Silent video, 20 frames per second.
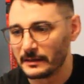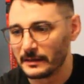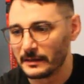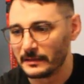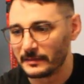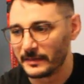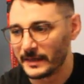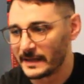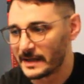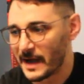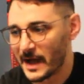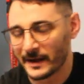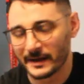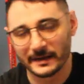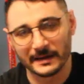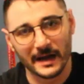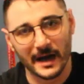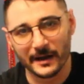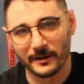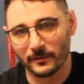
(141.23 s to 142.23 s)
they kind of
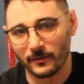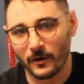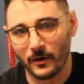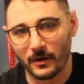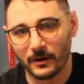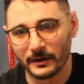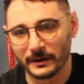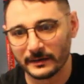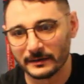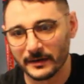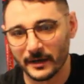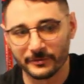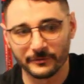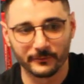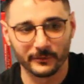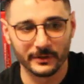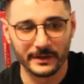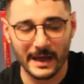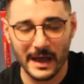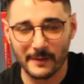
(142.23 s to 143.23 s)
got along, and nothing
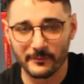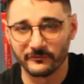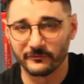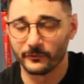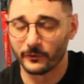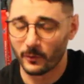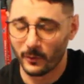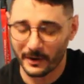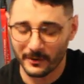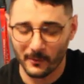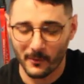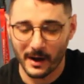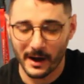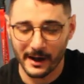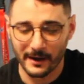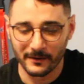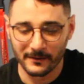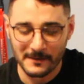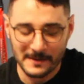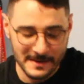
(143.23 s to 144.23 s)
really happened for quite a
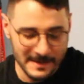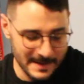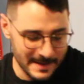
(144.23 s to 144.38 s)
while.